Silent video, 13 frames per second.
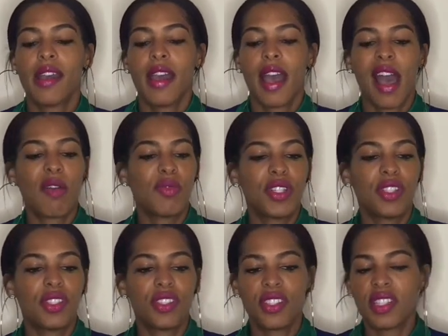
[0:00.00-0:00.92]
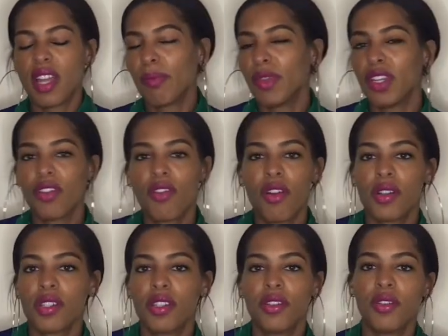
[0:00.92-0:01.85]
I was just stumbling across
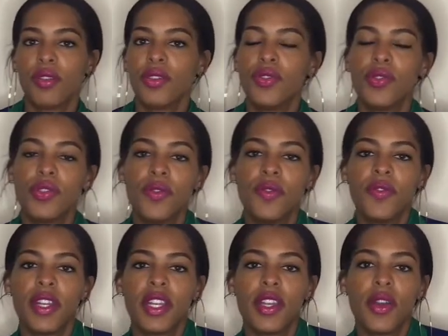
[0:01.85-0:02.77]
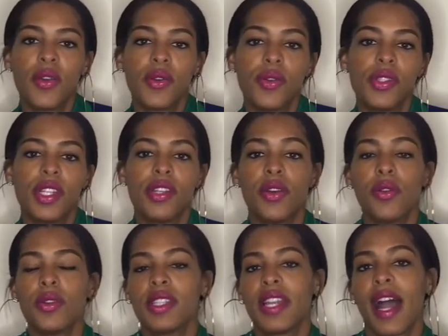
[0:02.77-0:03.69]
a little YouTube videos and
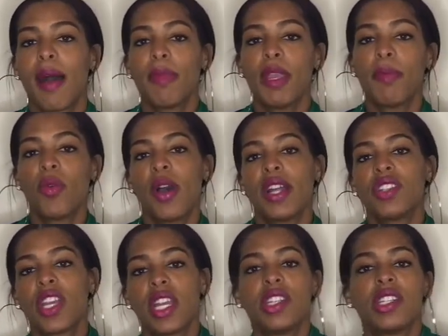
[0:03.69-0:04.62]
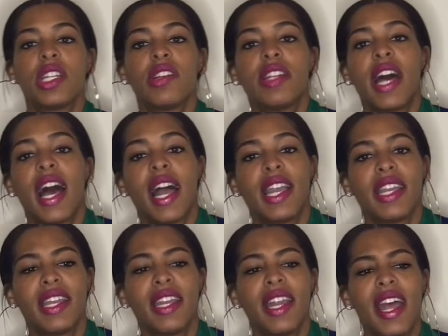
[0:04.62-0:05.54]
noticing how people had changed their
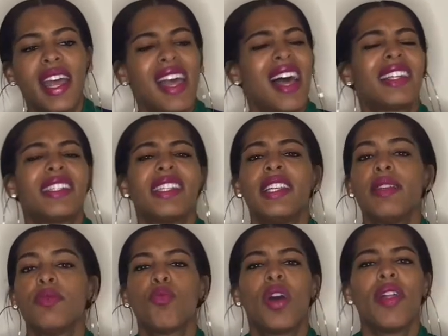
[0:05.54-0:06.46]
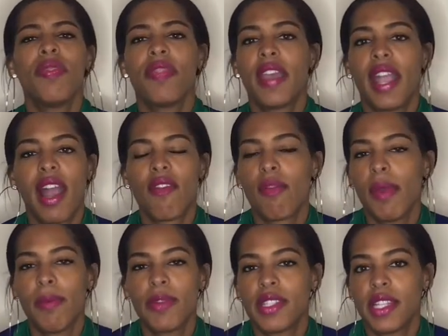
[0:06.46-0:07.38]
diet. I seen one thing, I
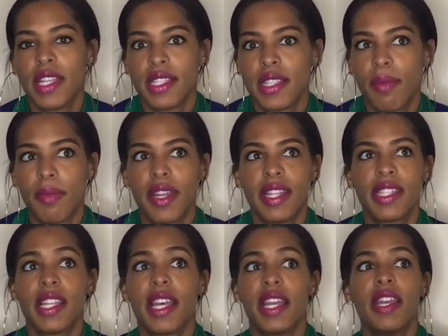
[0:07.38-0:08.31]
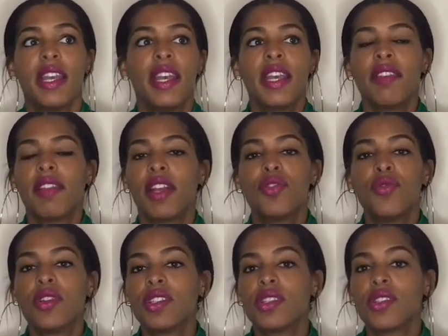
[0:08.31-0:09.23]
remember seeing something that said that you
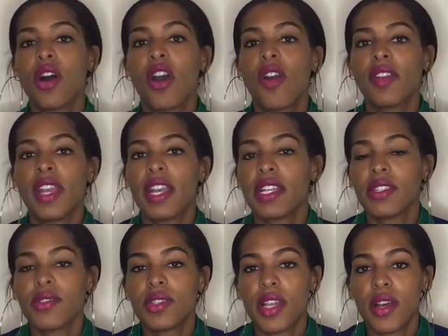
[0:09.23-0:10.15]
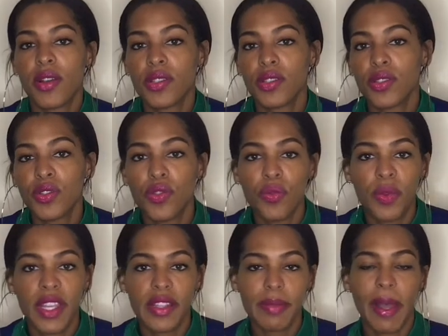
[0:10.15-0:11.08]
could starve cancer cells in 2
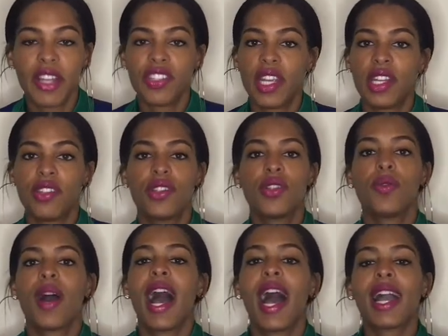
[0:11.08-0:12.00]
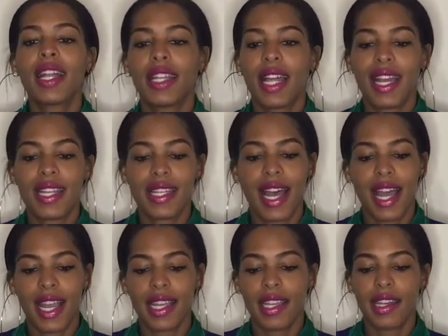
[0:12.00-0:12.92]
weeks by changing to an alkaline
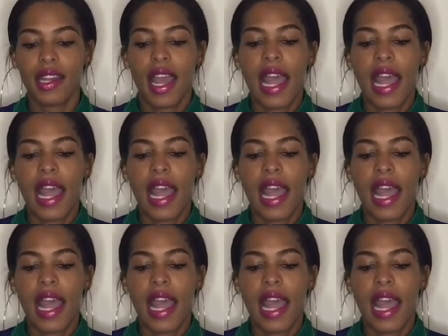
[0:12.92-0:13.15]
diet.